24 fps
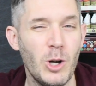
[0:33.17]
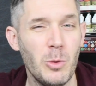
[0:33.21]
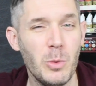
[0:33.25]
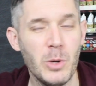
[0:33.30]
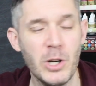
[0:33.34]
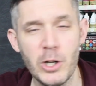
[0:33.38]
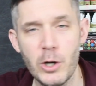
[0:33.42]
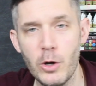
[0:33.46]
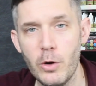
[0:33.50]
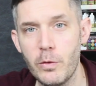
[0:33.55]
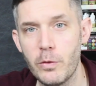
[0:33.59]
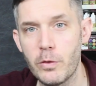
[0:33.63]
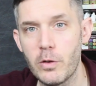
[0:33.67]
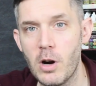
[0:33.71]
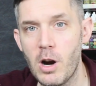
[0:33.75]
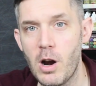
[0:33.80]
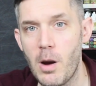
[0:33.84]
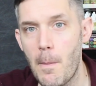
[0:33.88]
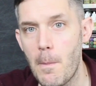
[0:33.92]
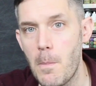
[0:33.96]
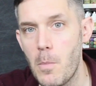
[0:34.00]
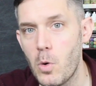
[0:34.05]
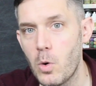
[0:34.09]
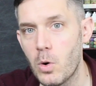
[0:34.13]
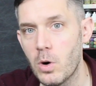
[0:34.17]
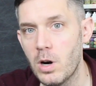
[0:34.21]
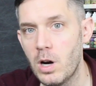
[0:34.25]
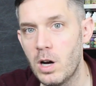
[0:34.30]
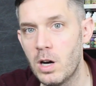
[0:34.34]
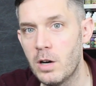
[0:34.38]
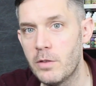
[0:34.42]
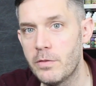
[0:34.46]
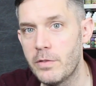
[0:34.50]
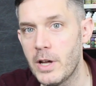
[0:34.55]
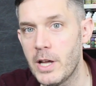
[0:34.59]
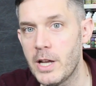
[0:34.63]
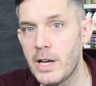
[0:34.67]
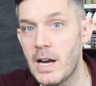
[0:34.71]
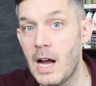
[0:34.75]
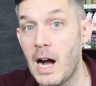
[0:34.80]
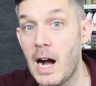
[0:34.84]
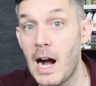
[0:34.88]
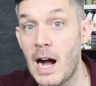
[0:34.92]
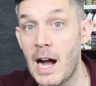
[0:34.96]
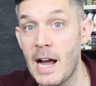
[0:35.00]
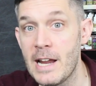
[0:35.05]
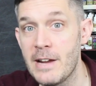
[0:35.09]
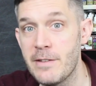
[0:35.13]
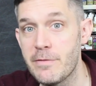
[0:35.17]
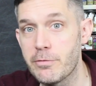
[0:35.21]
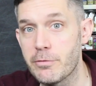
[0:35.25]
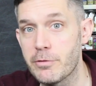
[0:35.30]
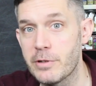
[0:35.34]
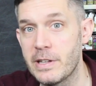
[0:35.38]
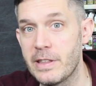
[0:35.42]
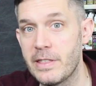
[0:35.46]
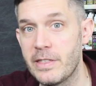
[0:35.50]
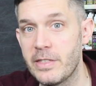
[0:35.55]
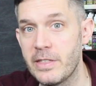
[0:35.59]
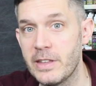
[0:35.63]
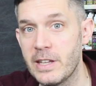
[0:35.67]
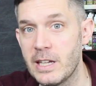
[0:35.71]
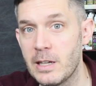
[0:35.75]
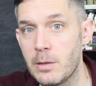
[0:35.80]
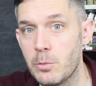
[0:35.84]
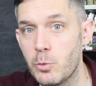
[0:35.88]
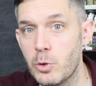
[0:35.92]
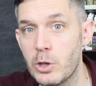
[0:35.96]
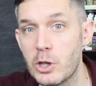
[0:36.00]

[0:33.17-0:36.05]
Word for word: I wanna go for a, more of an ivory theme.